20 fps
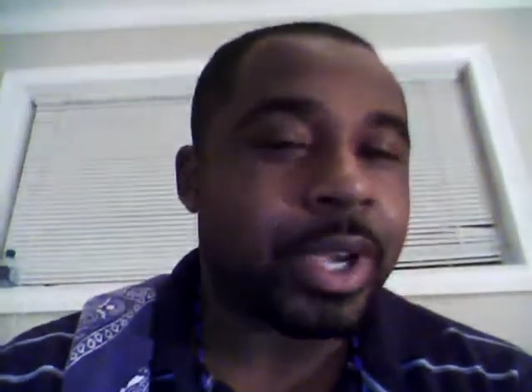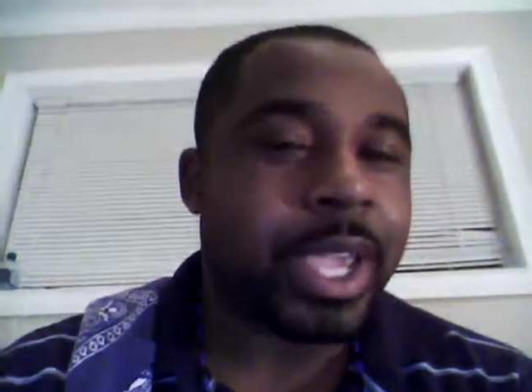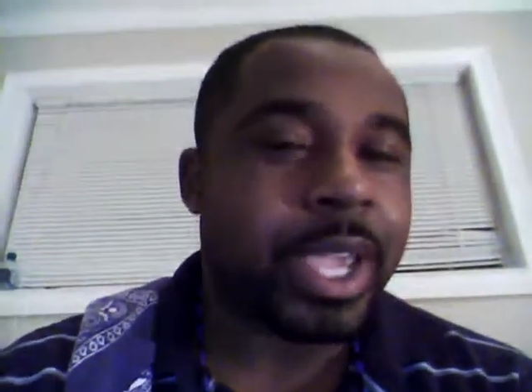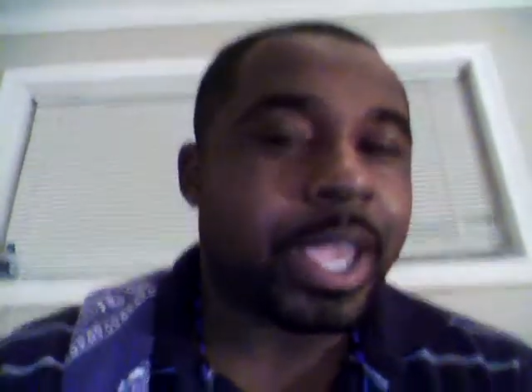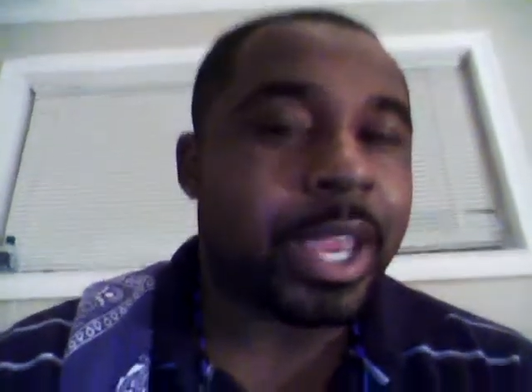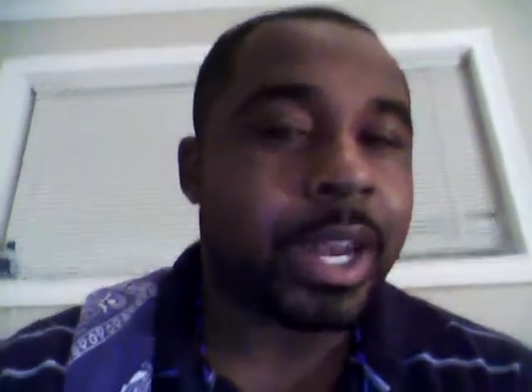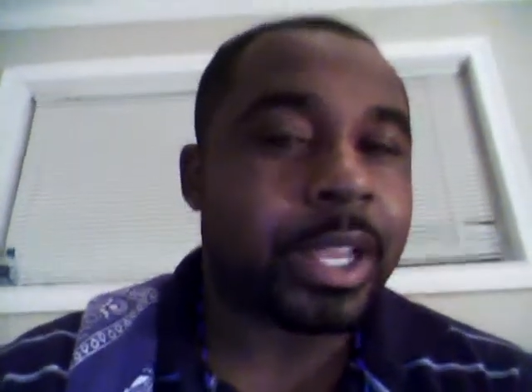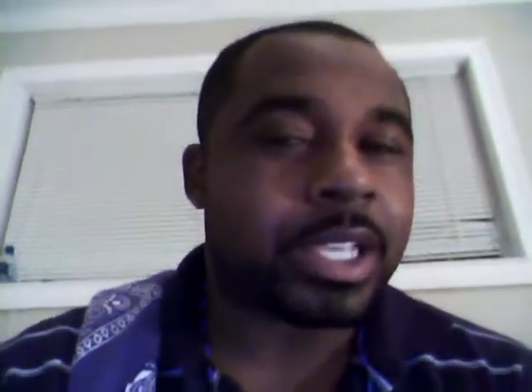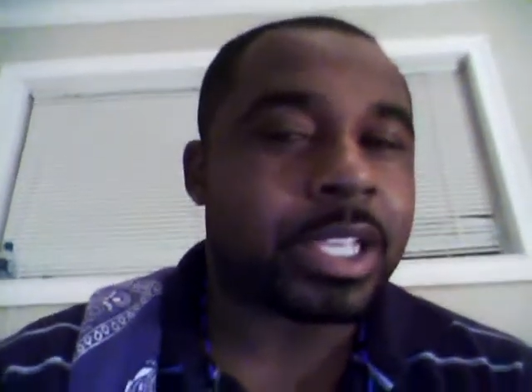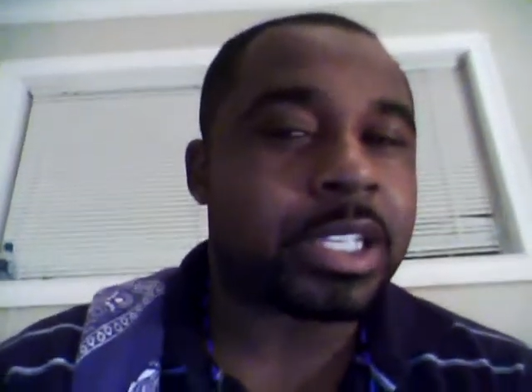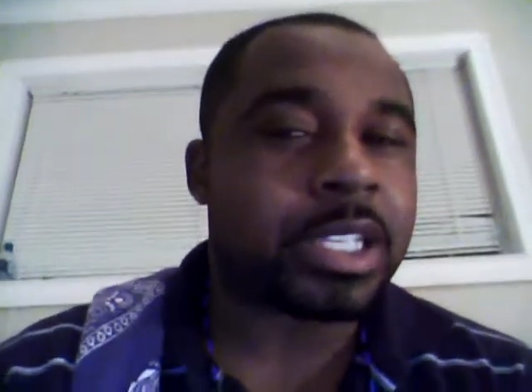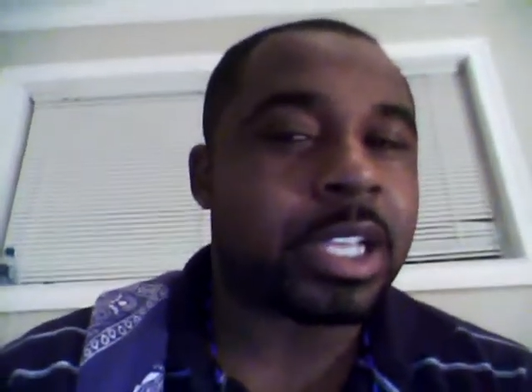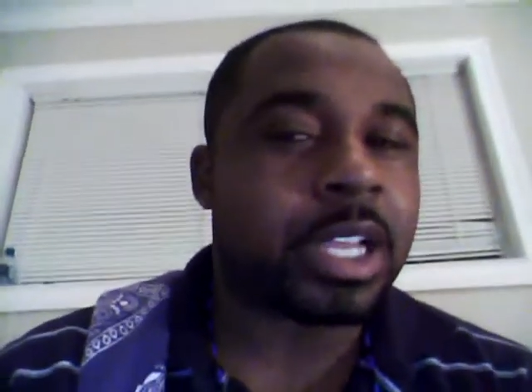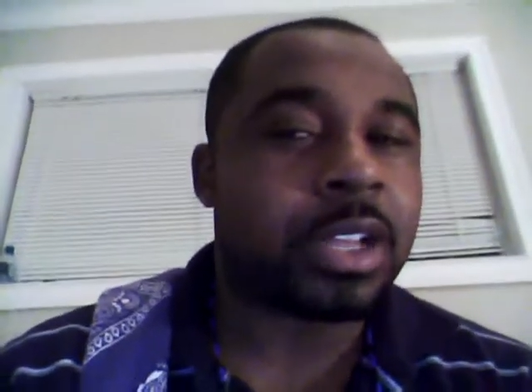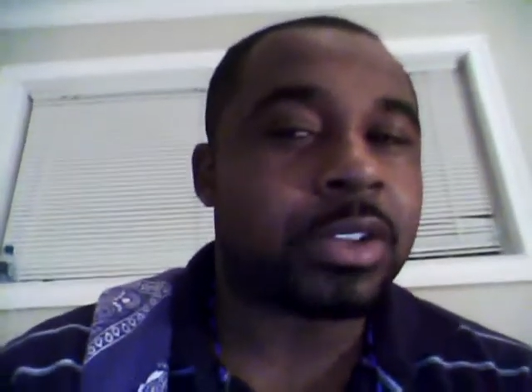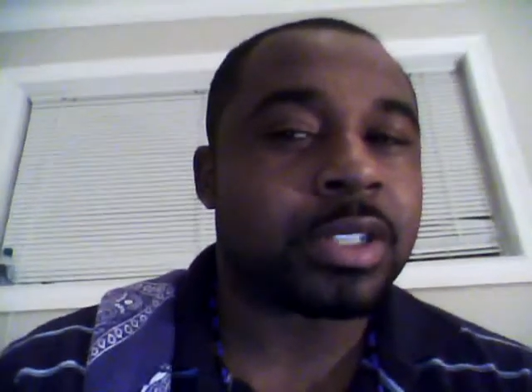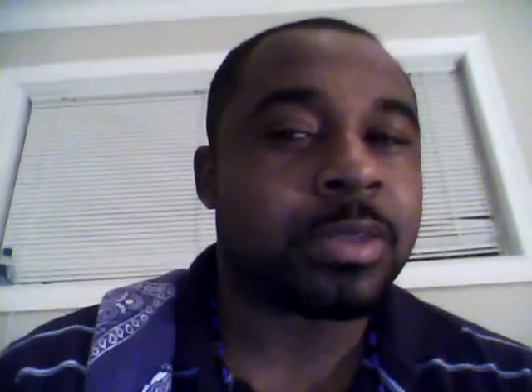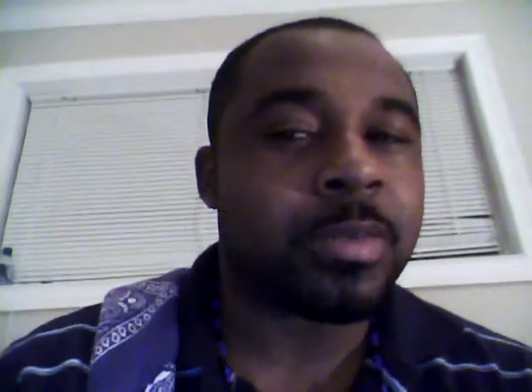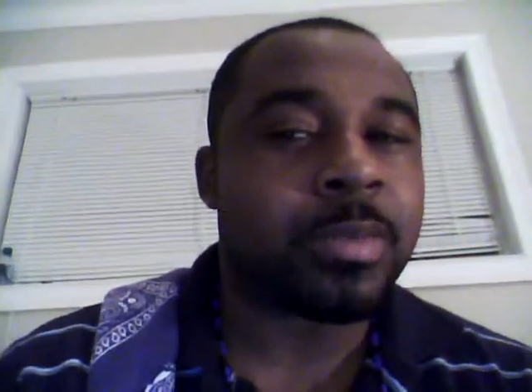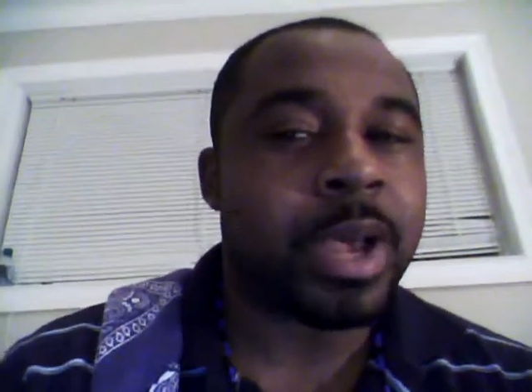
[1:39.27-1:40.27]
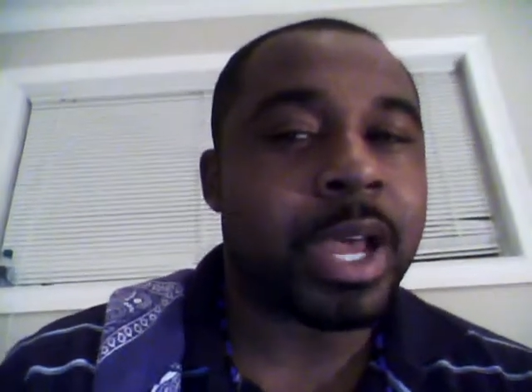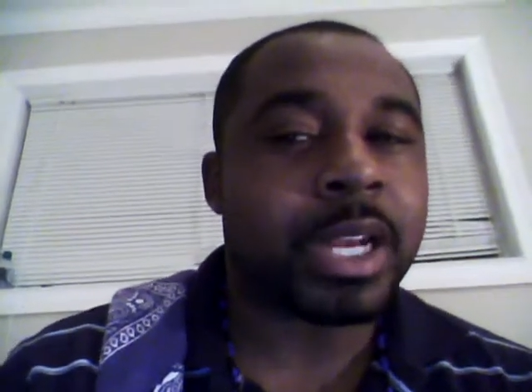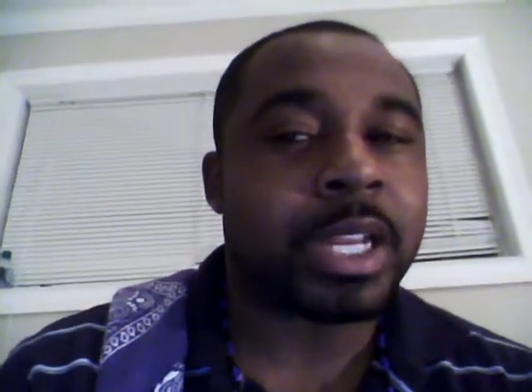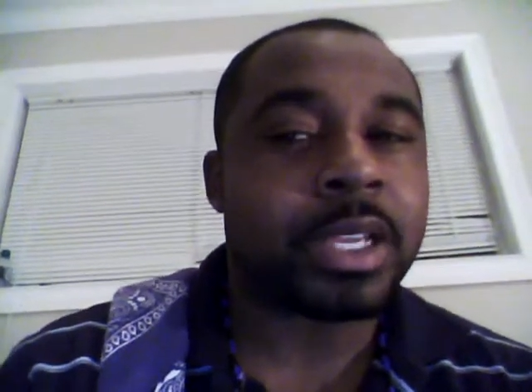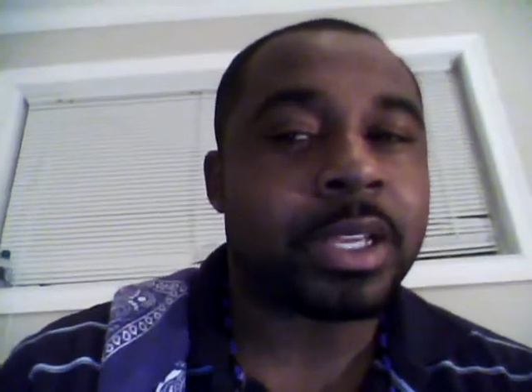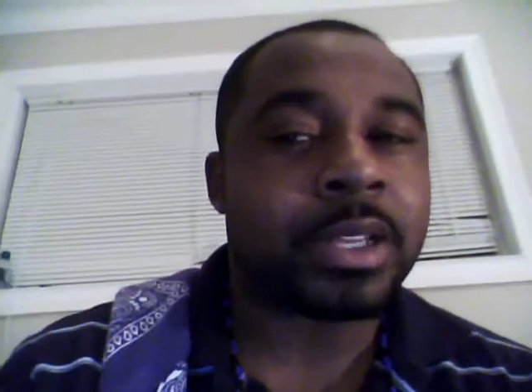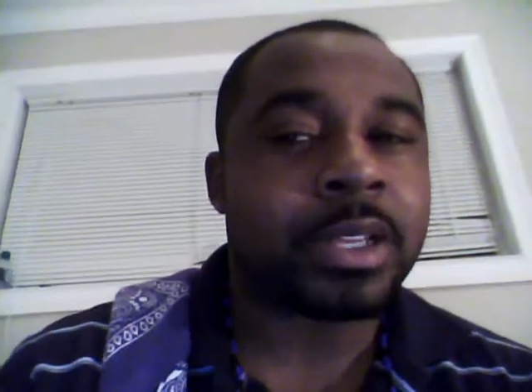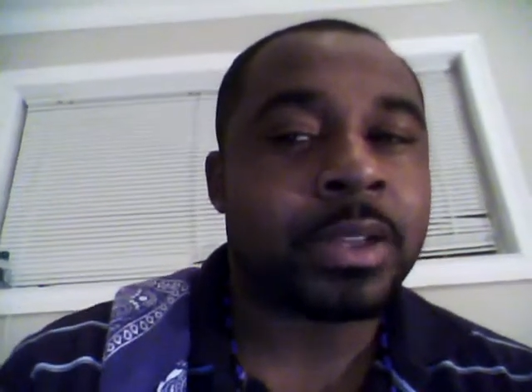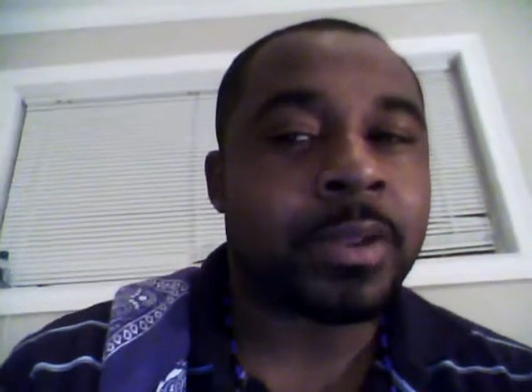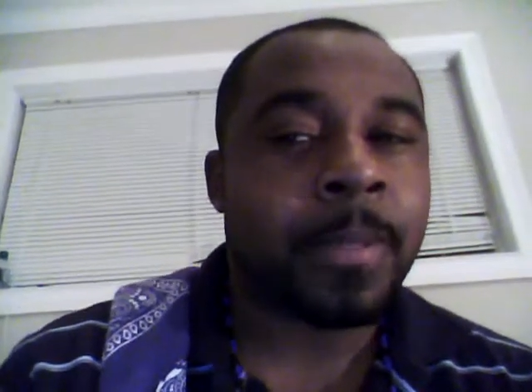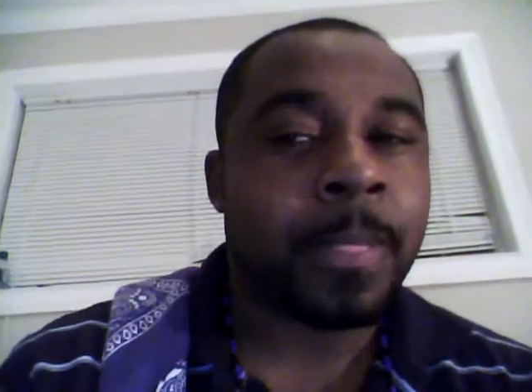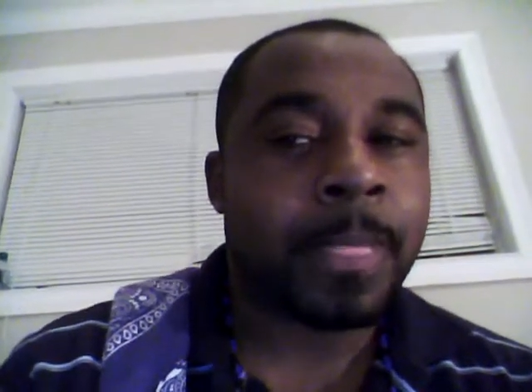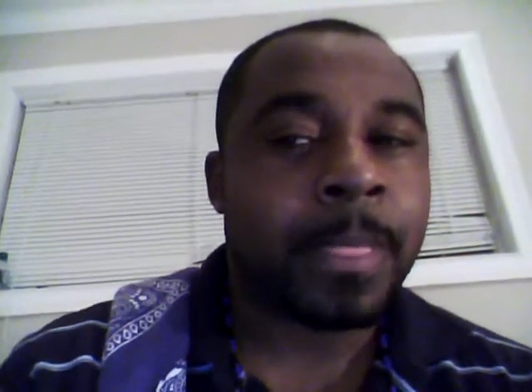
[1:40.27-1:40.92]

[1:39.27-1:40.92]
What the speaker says: candidate to tell somebody,